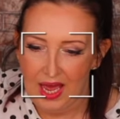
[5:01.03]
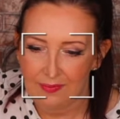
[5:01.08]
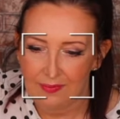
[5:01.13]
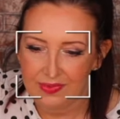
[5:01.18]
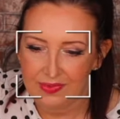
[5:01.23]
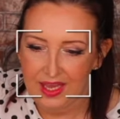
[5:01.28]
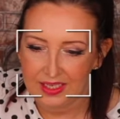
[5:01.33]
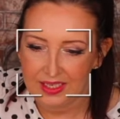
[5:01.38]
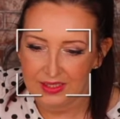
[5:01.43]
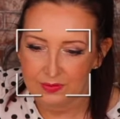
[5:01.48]

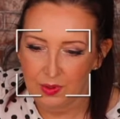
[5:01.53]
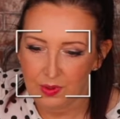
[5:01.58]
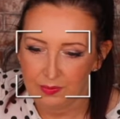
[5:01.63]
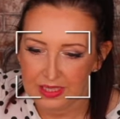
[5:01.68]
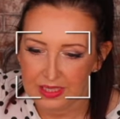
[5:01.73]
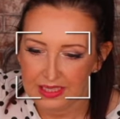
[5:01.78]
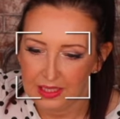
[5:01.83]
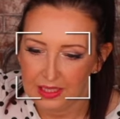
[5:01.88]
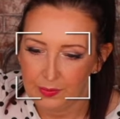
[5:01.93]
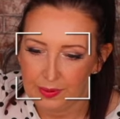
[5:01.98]
um, that's
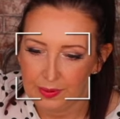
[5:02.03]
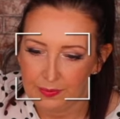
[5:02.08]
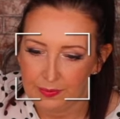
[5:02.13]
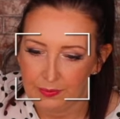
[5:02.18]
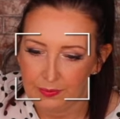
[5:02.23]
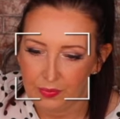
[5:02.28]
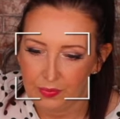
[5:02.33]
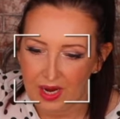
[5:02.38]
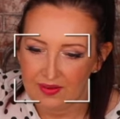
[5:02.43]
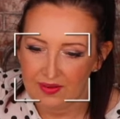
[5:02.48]
probably a little
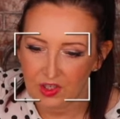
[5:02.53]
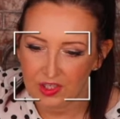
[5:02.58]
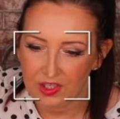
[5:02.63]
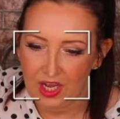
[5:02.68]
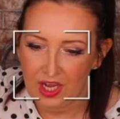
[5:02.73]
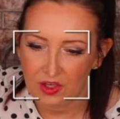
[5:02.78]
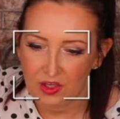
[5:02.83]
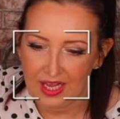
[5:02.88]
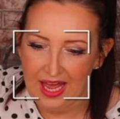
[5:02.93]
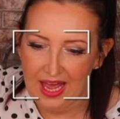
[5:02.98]
bit bright. I've got
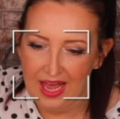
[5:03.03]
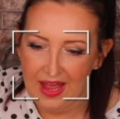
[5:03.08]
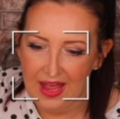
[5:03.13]
it on